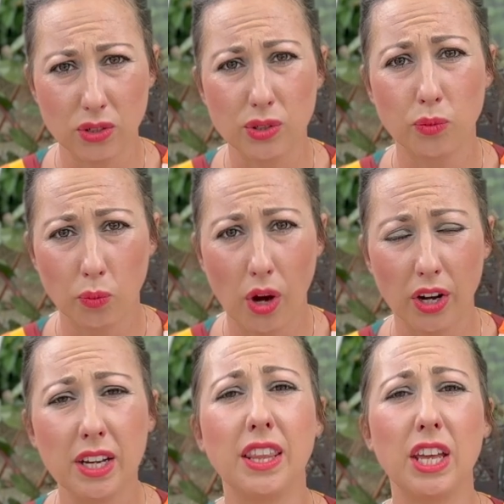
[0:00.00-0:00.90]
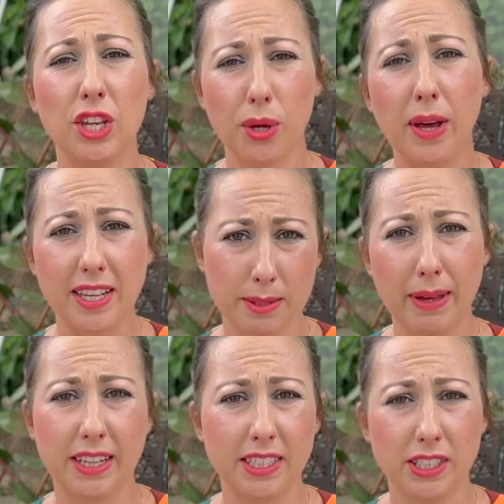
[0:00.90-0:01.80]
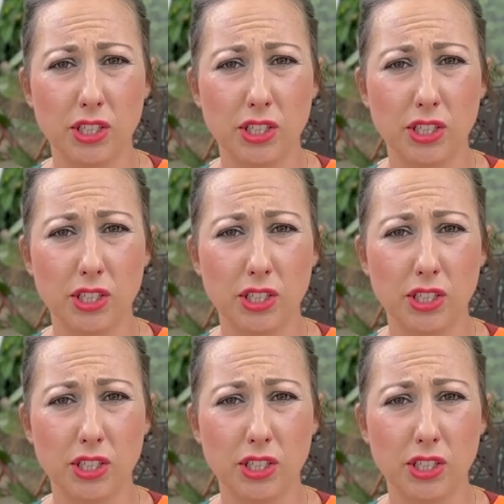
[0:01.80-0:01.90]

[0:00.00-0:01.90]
doesn't want, and then you expect it